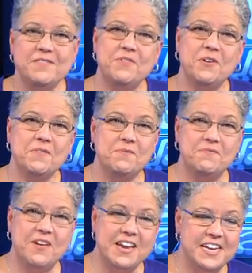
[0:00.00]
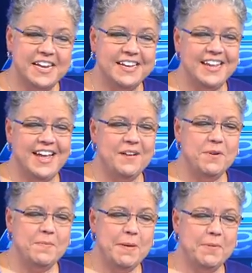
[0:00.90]
for funding, uh,
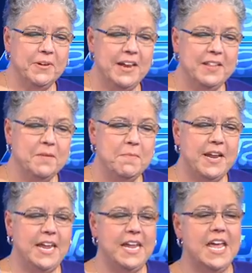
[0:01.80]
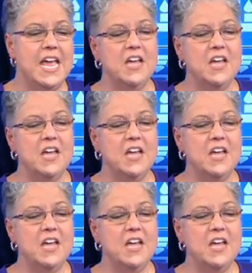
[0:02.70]
where people are getting their money.